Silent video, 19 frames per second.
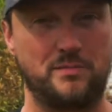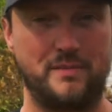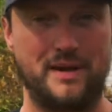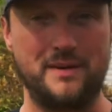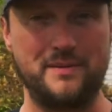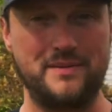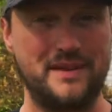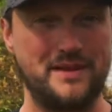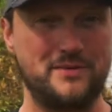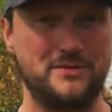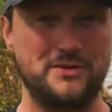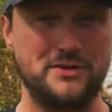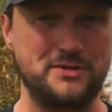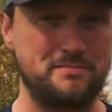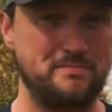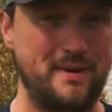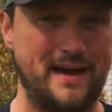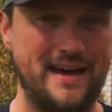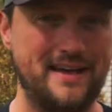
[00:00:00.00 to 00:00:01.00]
Maybe they were
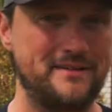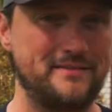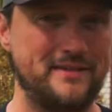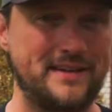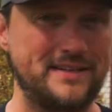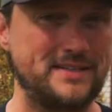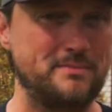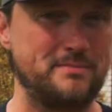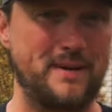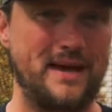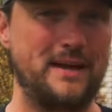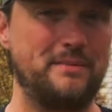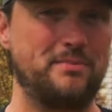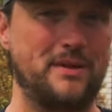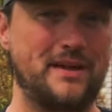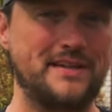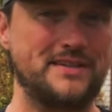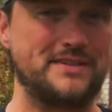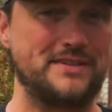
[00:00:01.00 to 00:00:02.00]
just bad events at bad
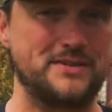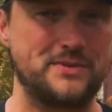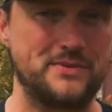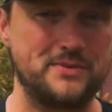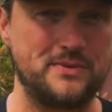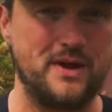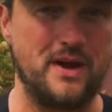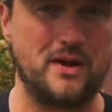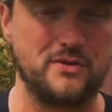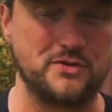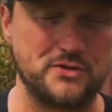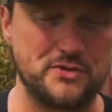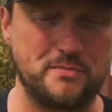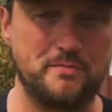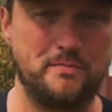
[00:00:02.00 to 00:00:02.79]
places. Who knows?